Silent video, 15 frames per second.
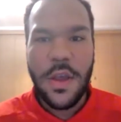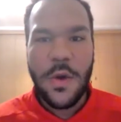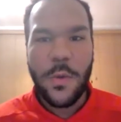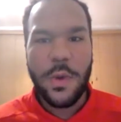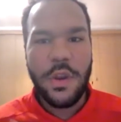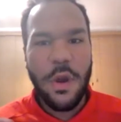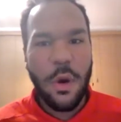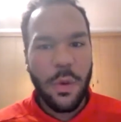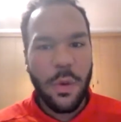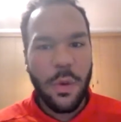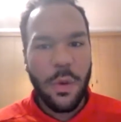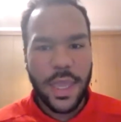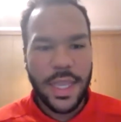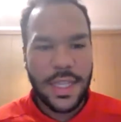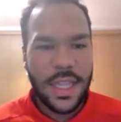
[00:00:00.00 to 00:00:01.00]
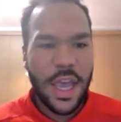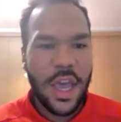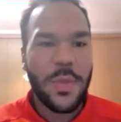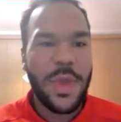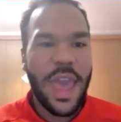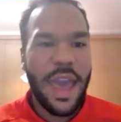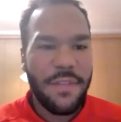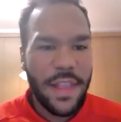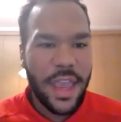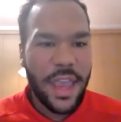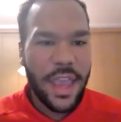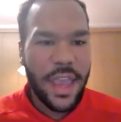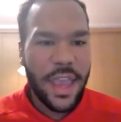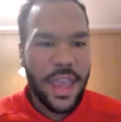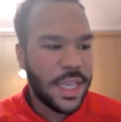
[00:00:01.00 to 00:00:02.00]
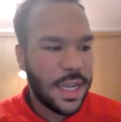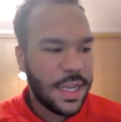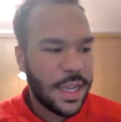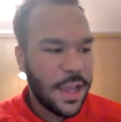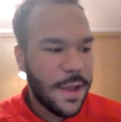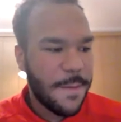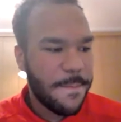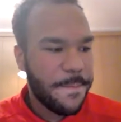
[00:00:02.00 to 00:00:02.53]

We know what we want to get done. We have language to get it done.